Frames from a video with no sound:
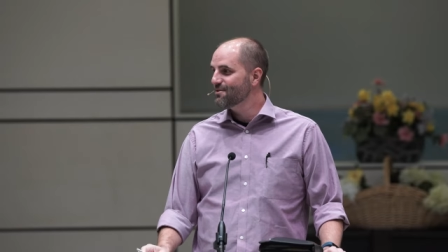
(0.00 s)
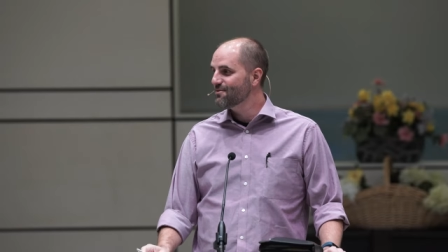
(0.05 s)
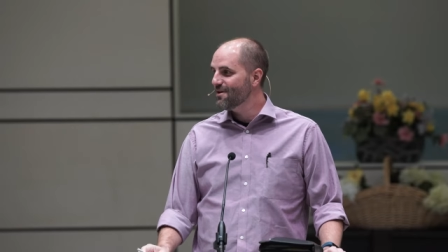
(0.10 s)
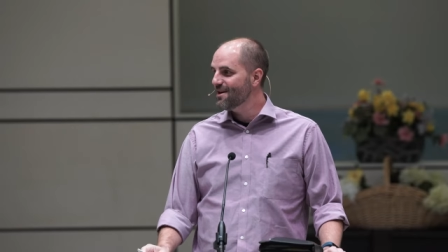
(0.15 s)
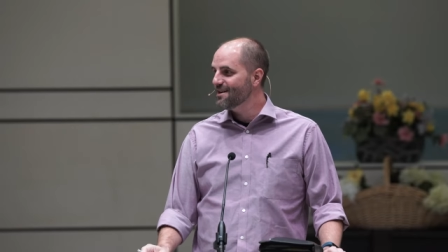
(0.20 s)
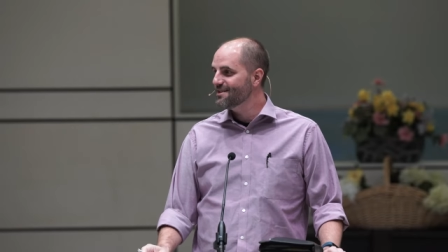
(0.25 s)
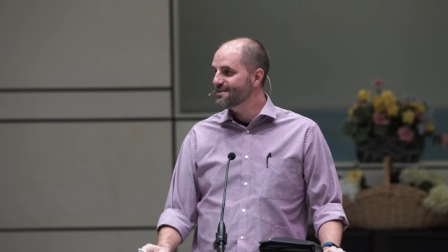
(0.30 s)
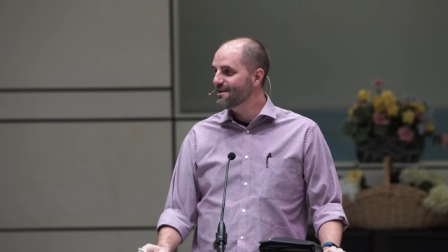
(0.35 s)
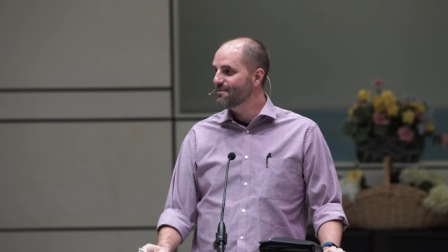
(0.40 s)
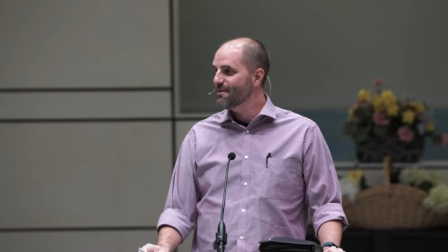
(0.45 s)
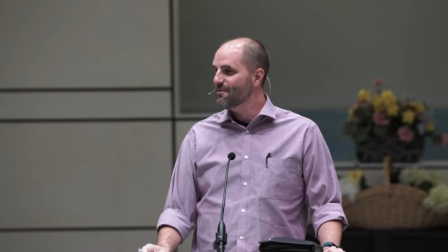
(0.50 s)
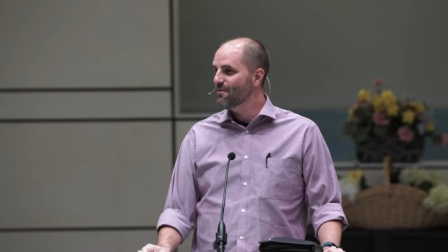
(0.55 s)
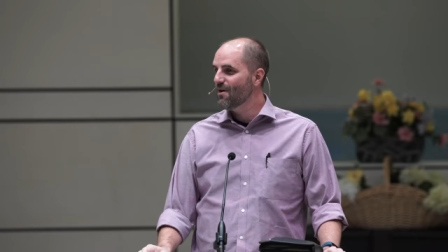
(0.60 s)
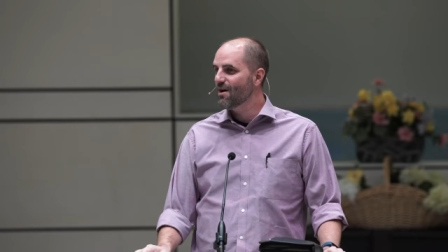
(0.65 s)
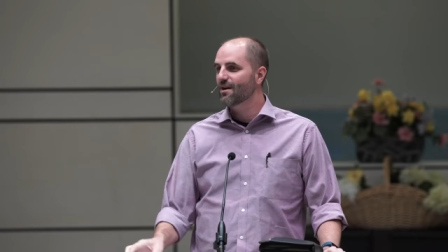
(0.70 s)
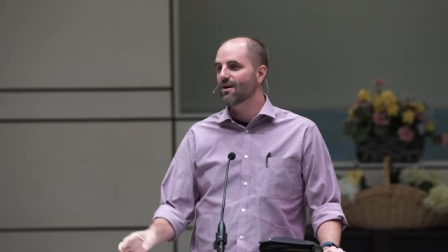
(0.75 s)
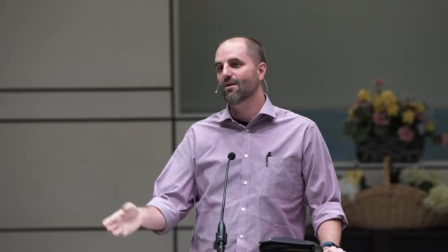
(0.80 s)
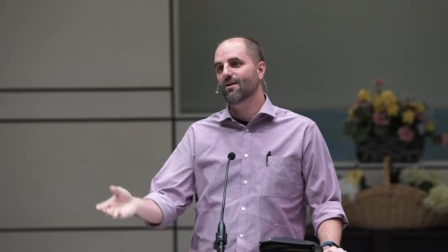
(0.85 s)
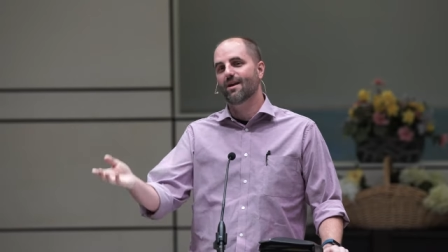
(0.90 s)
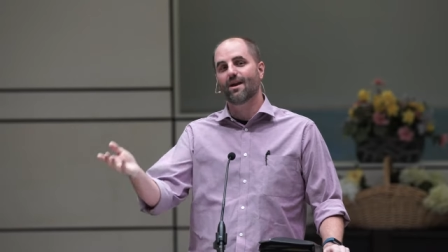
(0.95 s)
rise up and
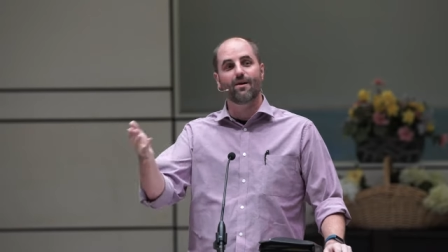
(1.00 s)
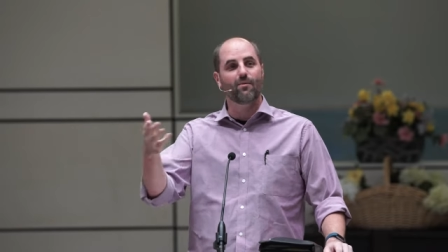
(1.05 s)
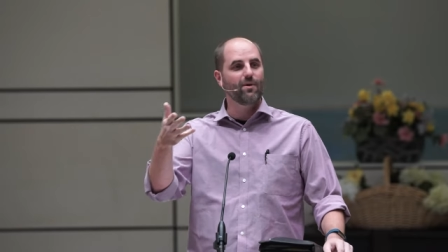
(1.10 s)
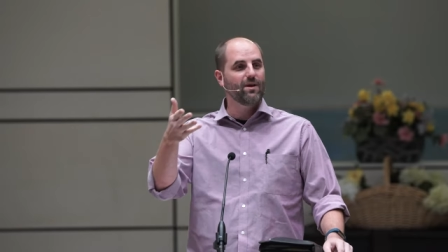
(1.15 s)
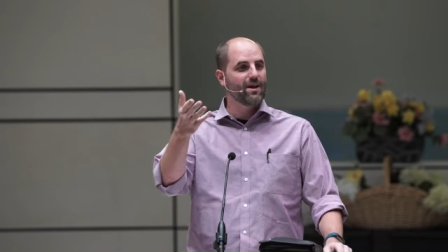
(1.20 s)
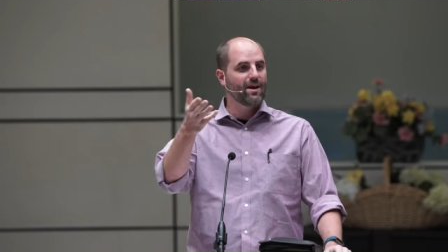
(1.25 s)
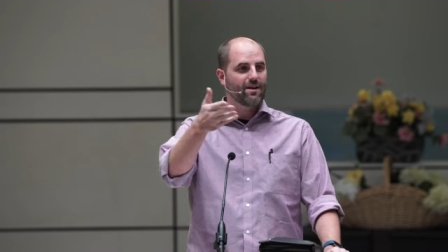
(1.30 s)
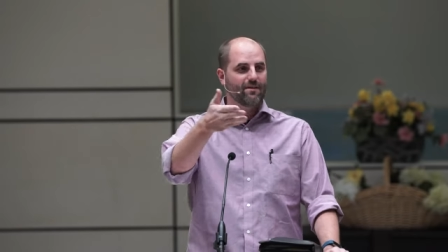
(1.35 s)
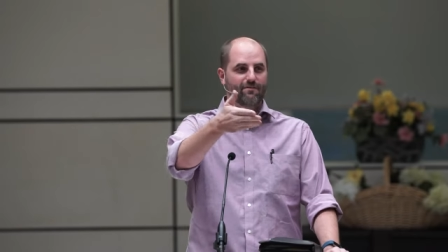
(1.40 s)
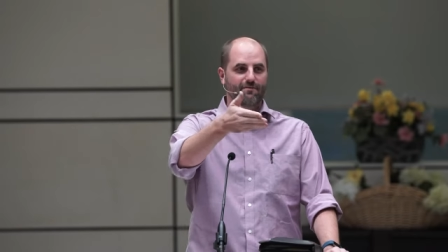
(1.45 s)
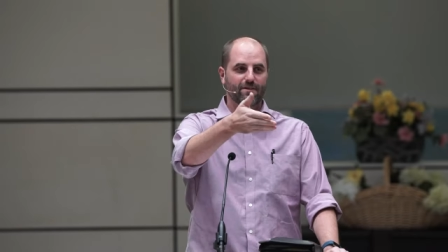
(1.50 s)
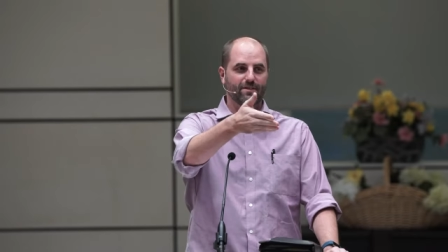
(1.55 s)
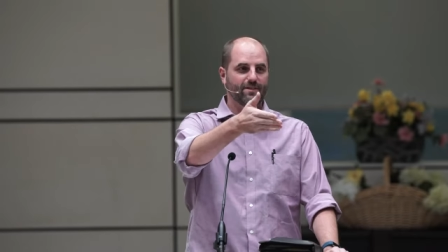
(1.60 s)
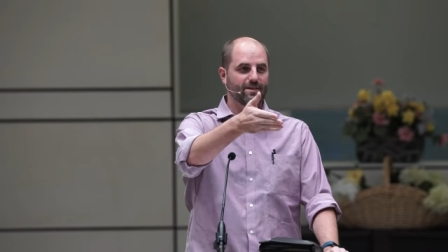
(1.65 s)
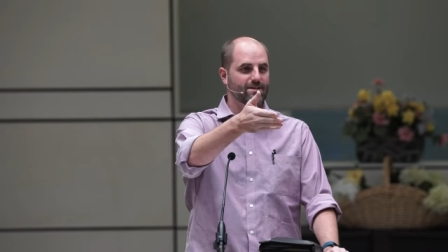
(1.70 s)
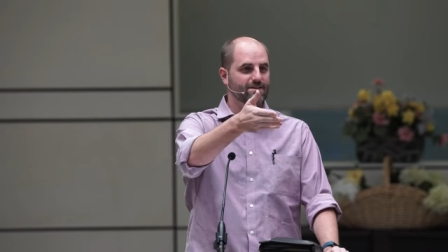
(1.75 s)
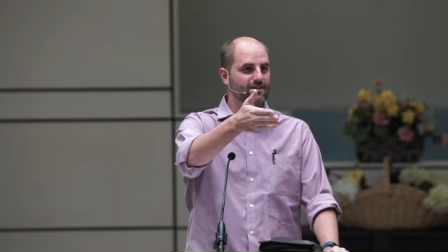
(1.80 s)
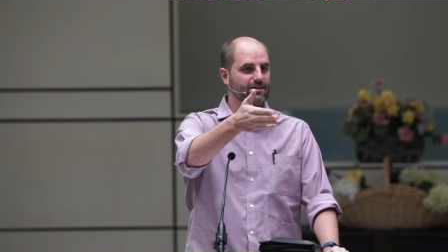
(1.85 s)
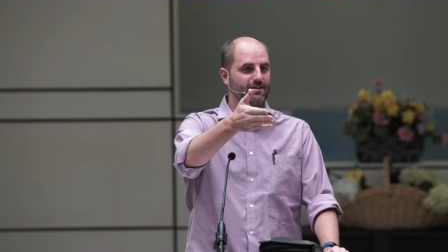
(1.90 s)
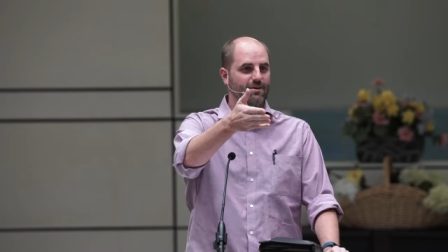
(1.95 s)
walk. Okay, we got to fit
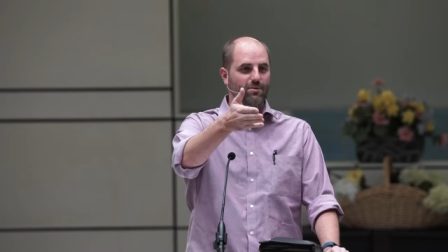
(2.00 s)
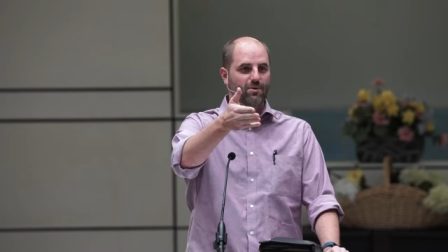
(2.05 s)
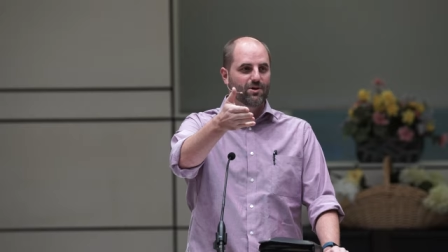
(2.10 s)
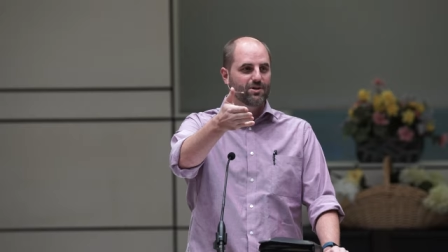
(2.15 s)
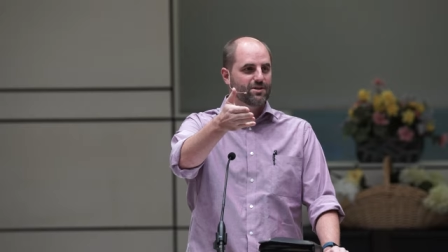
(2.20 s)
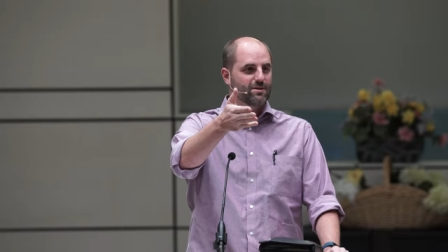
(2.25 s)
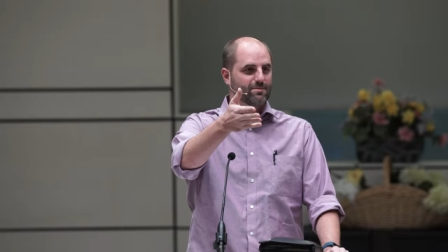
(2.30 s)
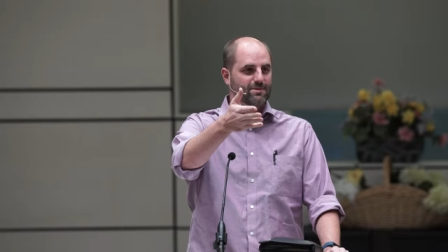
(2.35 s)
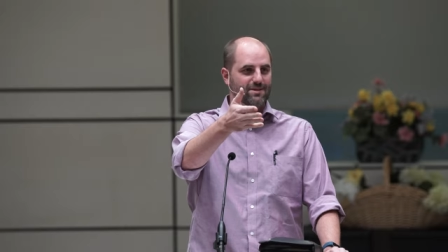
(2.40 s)
this into worship